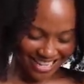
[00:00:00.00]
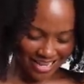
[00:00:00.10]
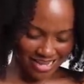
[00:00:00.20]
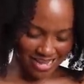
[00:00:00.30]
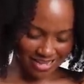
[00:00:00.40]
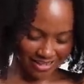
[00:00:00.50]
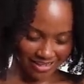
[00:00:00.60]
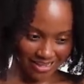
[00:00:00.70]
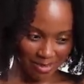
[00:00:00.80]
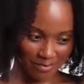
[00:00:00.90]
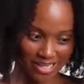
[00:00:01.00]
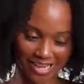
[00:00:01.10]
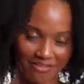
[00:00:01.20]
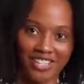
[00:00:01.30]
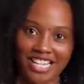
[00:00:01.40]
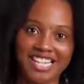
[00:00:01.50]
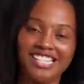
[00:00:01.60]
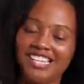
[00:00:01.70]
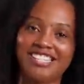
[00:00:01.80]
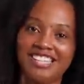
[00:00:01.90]
Uh, because I feel like
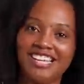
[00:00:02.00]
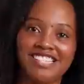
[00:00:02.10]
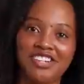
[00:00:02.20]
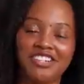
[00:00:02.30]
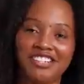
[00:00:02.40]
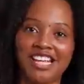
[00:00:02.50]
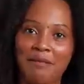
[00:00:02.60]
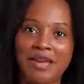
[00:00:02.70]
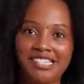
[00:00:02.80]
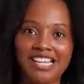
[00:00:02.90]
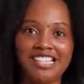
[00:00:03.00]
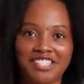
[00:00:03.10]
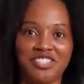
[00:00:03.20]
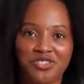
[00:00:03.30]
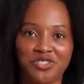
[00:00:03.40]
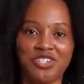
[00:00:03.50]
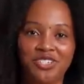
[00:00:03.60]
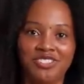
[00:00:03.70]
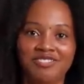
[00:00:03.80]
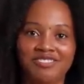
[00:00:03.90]
he says things that are, that make sense. It's
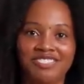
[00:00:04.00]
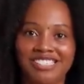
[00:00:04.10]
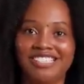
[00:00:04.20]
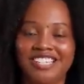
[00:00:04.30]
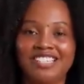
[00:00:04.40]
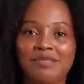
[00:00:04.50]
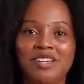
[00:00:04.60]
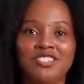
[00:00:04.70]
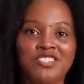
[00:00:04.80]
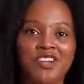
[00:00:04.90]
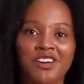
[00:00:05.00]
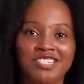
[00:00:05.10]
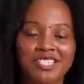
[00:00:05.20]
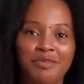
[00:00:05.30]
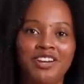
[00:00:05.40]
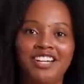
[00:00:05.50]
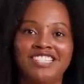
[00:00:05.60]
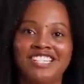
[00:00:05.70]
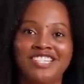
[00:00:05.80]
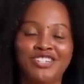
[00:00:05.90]
true. He, he speaks to y'all's
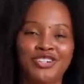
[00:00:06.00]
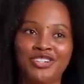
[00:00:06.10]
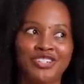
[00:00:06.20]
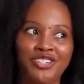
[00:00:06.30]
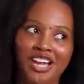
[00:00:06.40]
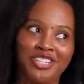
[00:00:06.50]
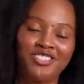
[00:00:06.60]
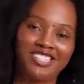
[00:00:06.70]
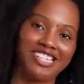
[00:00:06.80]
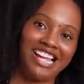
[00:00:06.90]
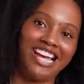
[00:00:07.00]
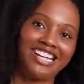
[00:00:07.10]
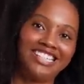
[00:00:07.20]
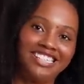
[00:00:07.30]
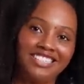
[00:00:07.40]
experiences, and you're you're not used to that.